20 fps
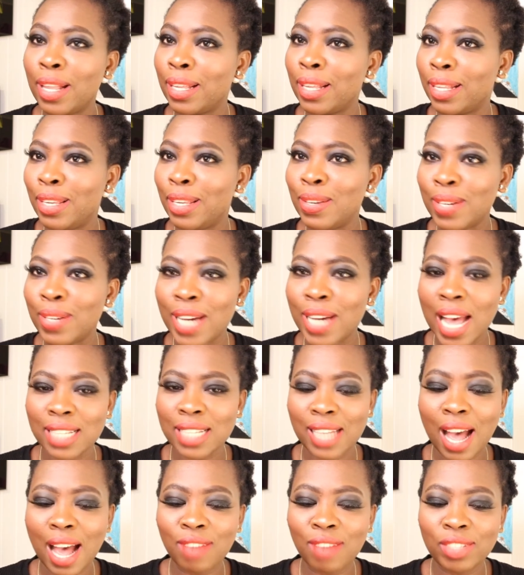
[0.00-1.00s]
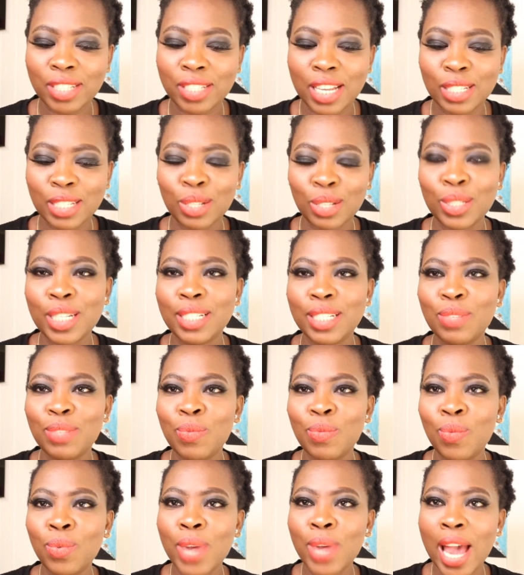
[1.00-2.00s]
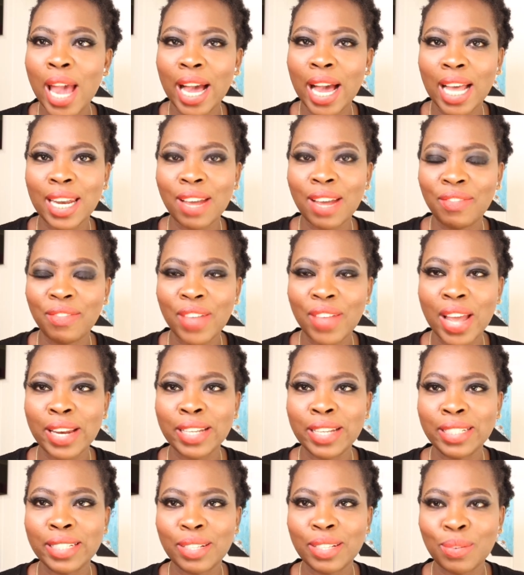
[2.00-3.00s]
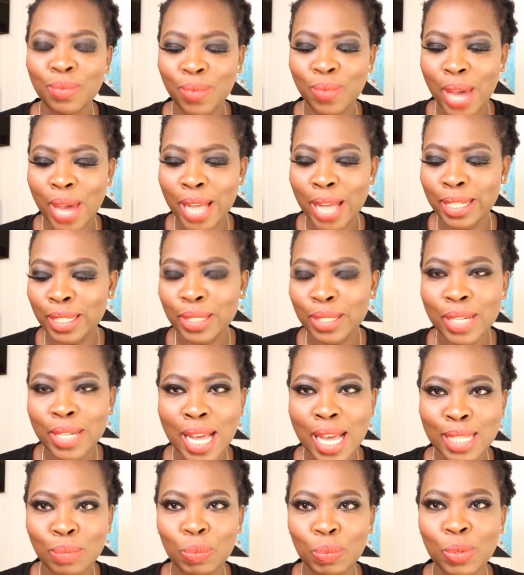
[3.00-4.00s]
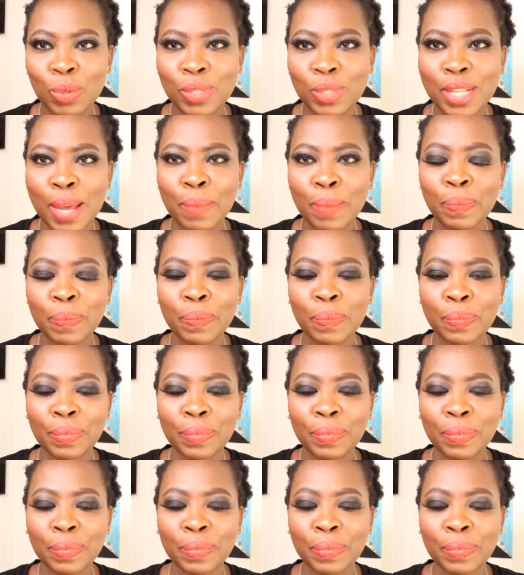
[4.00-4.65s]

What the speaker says: Do you guys have sales on it? Where can I find it? Where did you guys put them?"